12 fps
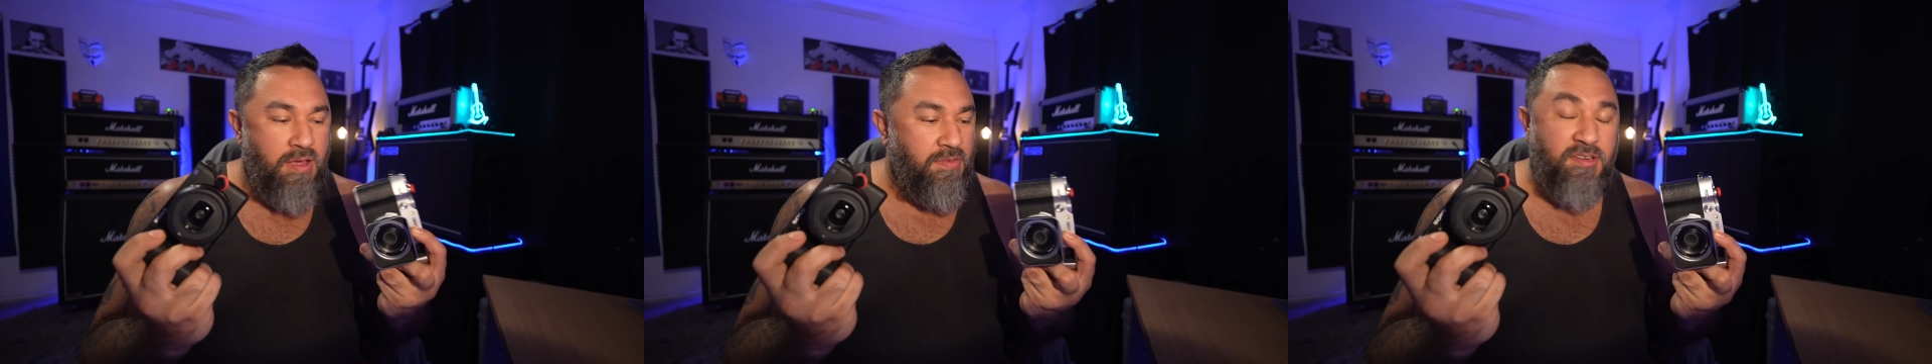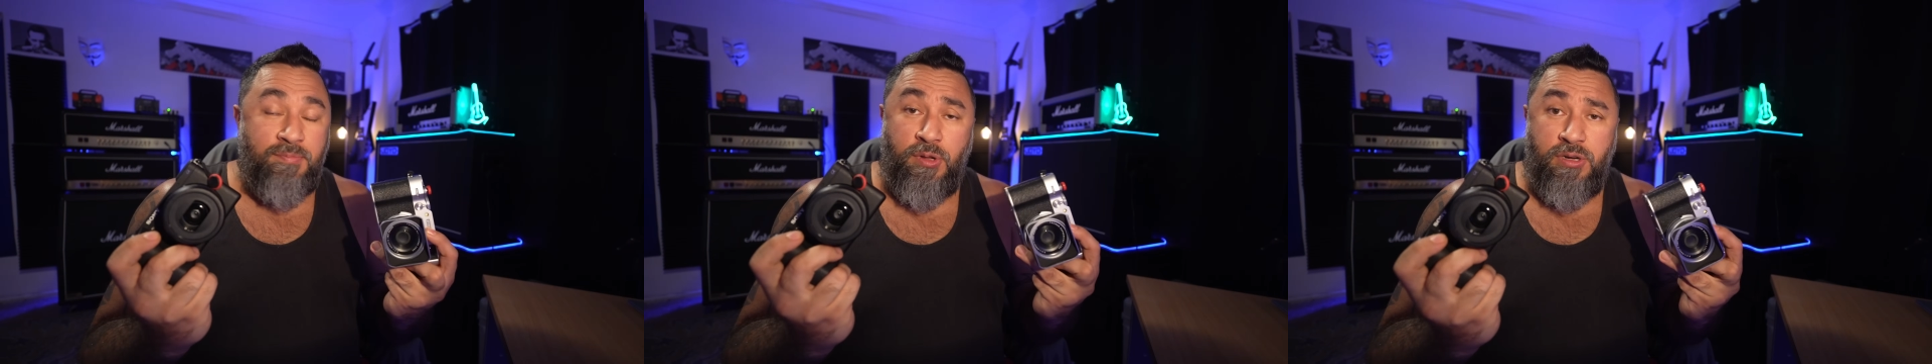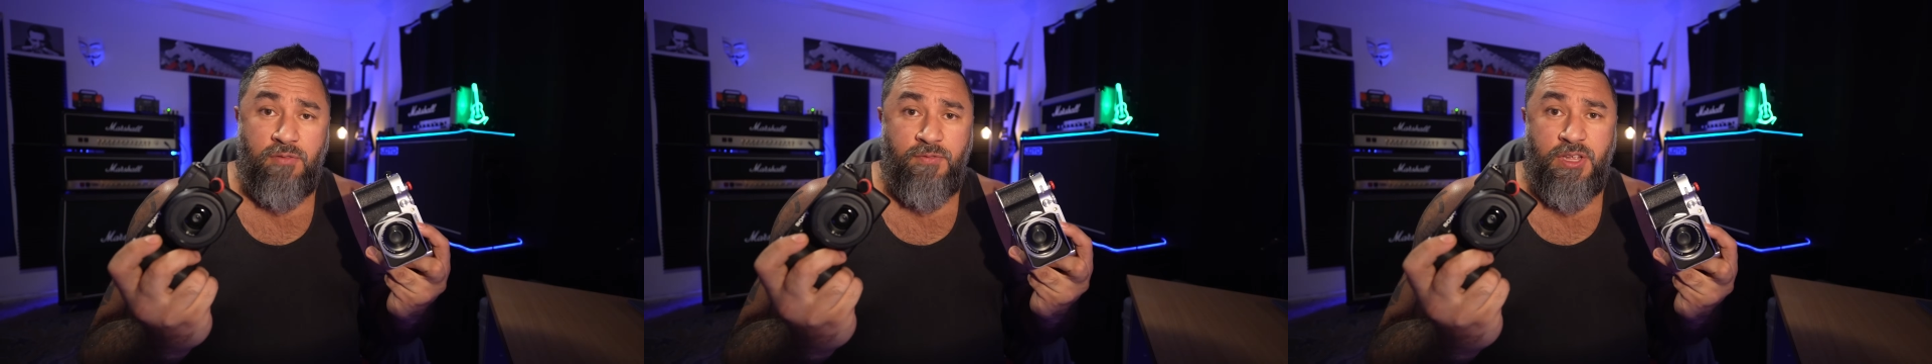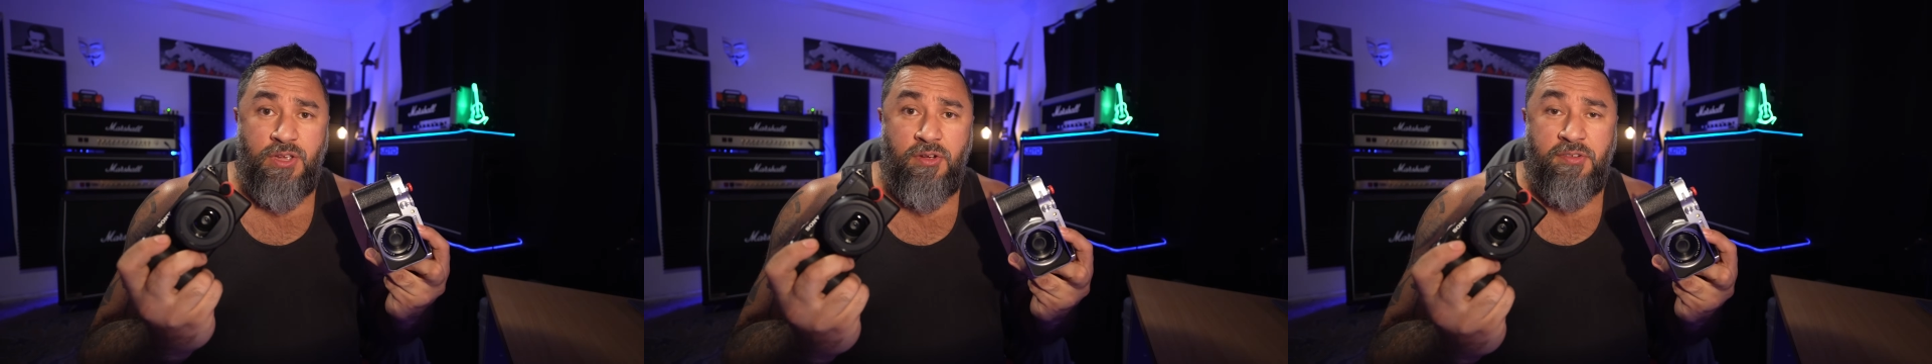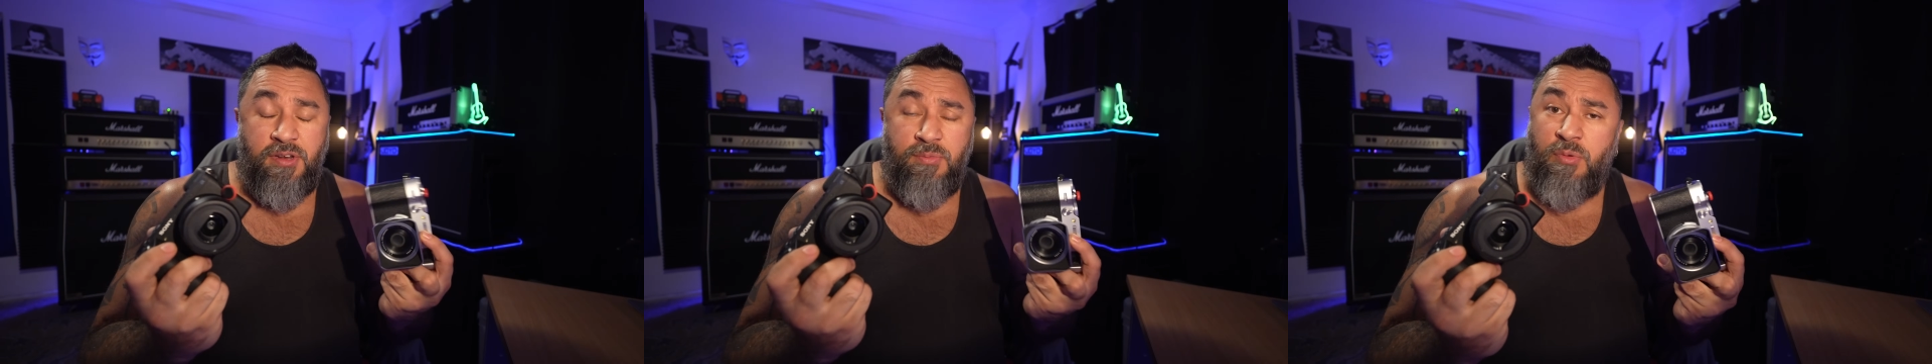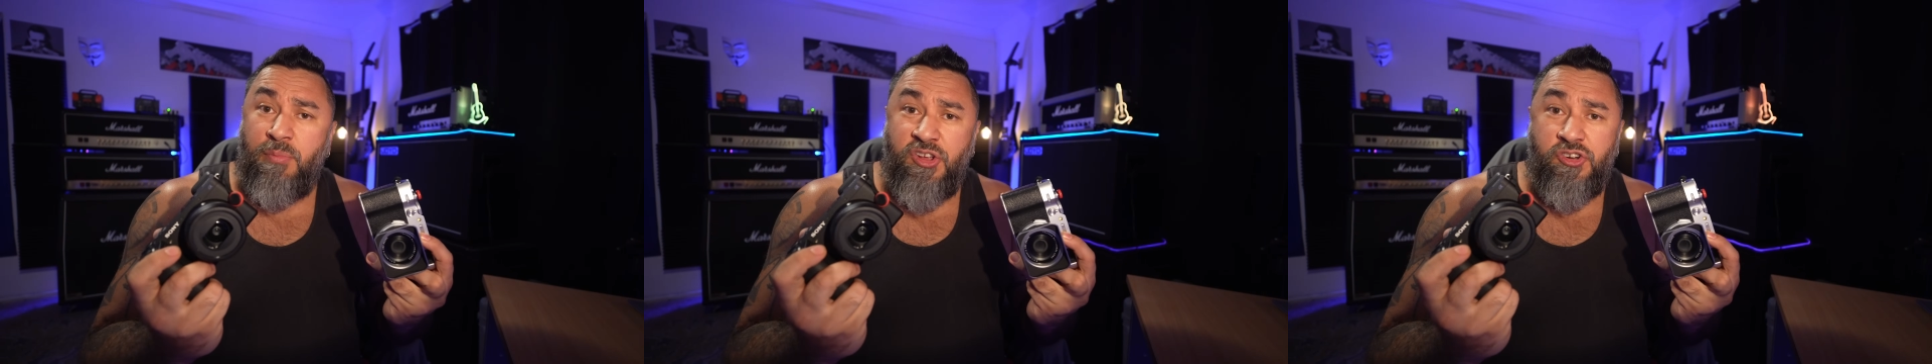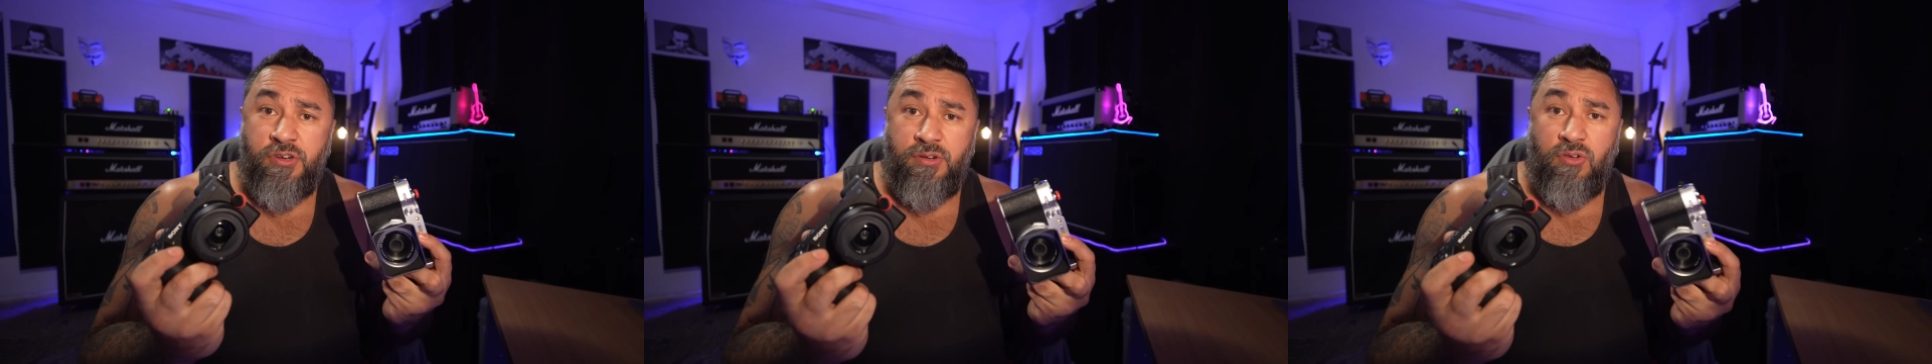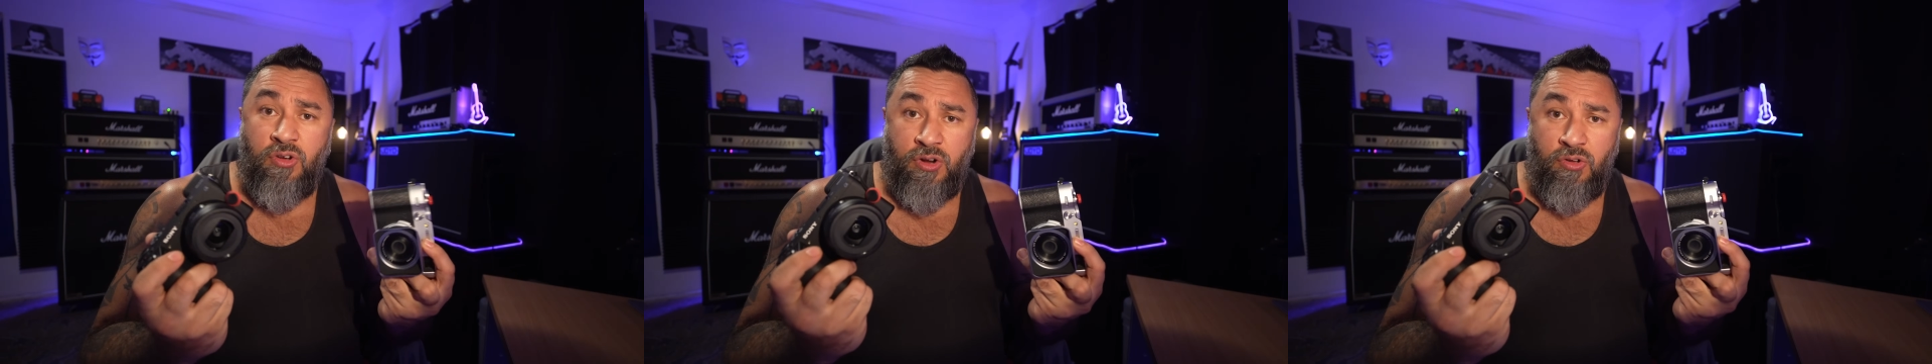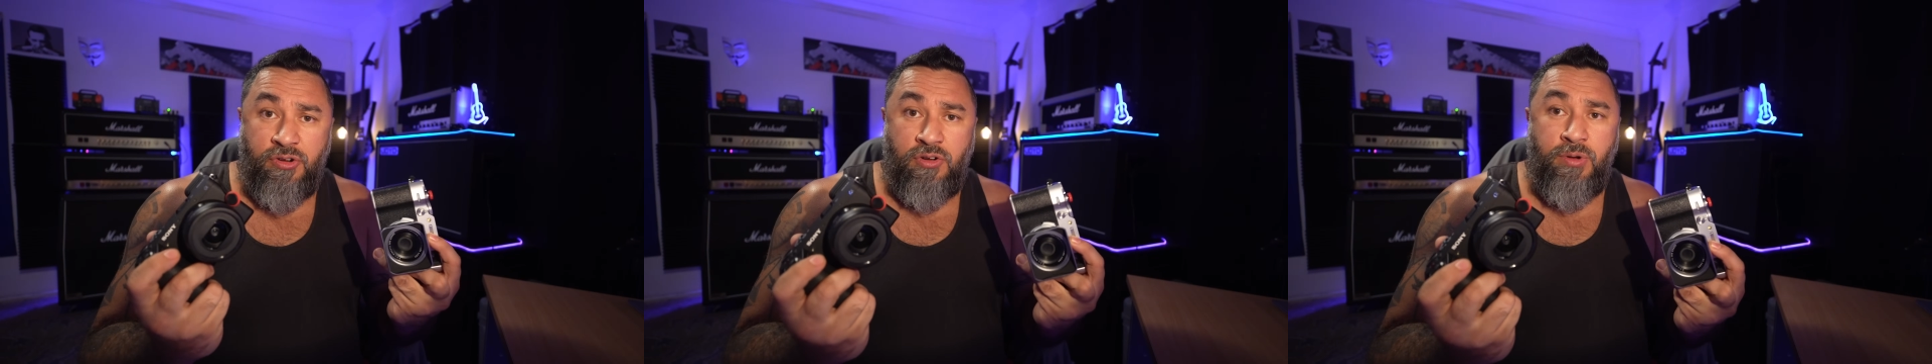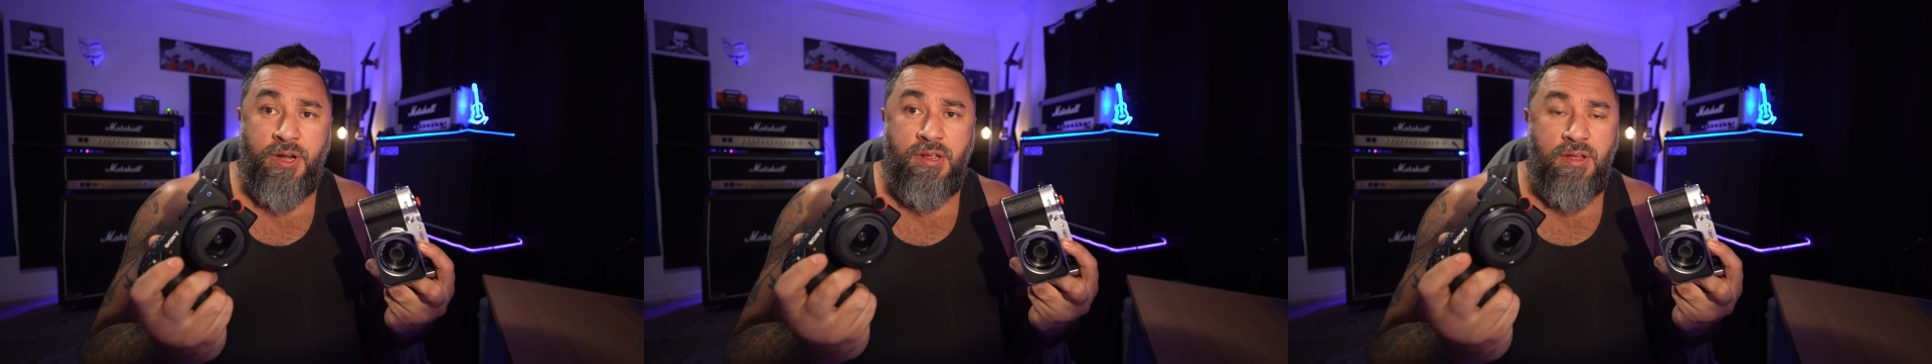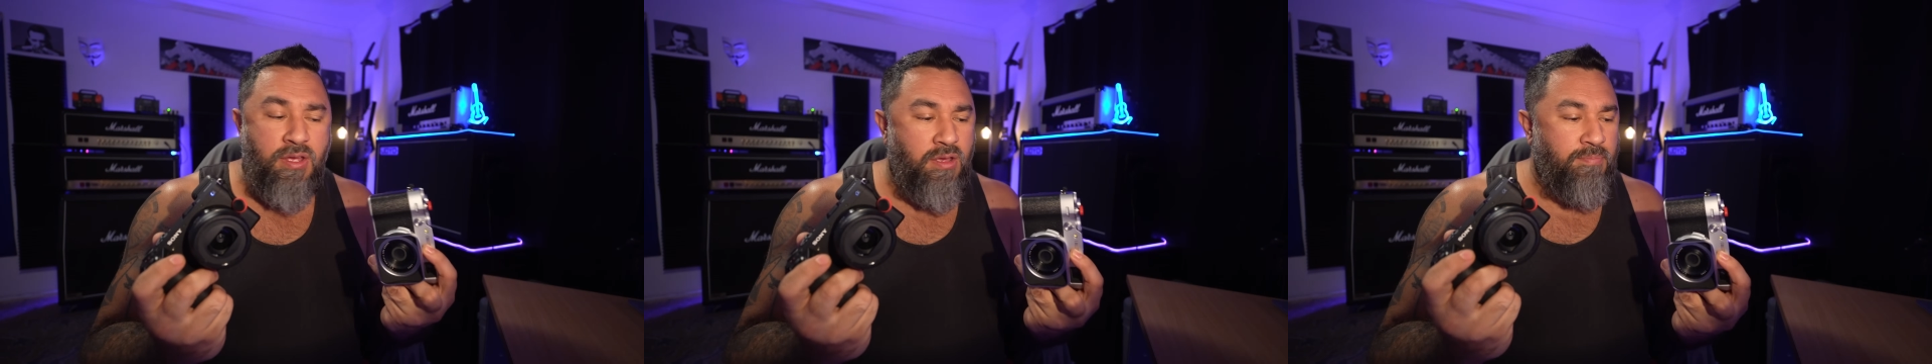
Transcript: There's plenty of videos and information online already,